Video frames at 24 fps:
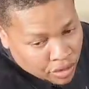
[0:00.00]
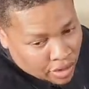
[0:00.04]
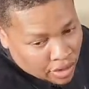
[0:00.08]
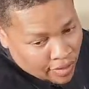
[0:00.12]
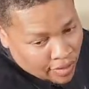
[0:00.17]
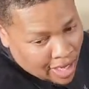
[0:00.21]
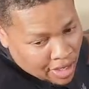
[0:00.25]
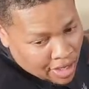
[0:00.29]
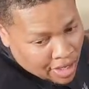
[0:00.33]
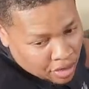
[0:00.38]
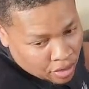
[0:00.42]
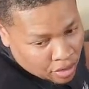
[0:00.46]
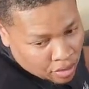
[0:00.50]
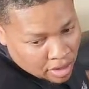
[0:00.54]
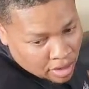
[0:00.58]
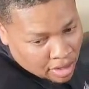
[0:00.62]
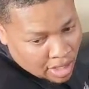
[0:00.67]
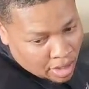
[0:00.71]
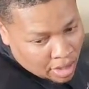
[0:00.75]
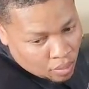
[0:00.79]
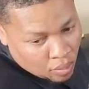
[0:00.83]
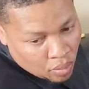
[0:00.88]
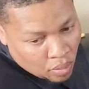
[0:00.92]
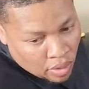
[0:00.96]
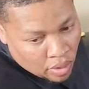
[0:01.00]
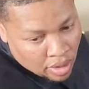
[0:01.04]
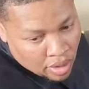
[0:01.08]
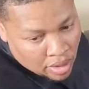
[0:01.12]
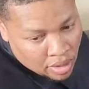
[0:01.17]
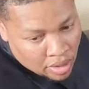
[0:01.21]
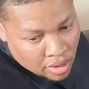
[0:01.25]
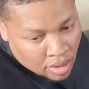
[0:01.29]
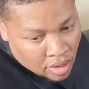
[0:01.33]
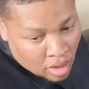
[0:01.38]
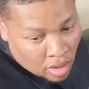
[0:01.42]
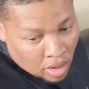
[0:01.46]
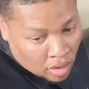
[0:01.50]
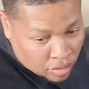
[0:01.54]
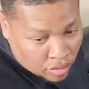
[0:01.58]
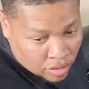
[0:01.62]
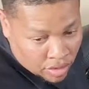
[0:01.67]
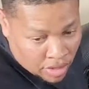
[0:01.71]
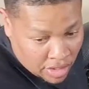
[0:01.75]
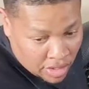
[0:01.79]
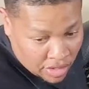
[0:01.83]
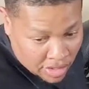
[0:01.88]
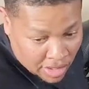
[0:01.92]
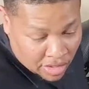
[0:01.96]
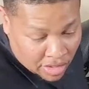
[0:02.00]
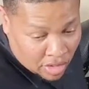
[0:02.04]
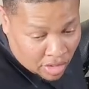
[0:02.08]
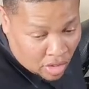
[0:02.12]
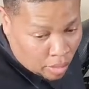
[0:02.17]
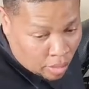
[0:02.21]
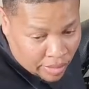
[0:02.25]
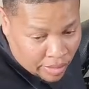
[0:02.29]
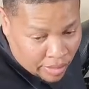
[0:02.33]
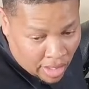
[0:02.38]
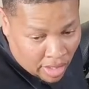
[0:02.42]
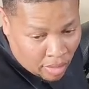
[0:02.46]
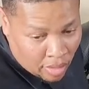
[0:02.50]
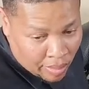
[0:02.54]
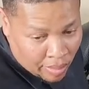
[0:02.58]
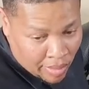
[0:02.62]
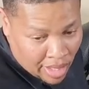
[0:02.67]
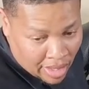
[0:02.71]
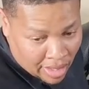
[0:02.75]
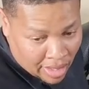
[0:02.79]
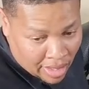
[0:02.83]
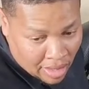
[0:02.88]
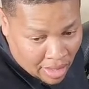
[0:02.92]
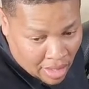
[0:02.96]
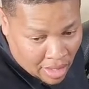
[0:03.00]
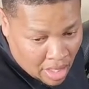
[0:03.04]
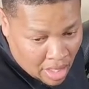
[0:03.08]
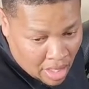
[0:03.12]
that. You can get one. Oh, he says no, they don't make it.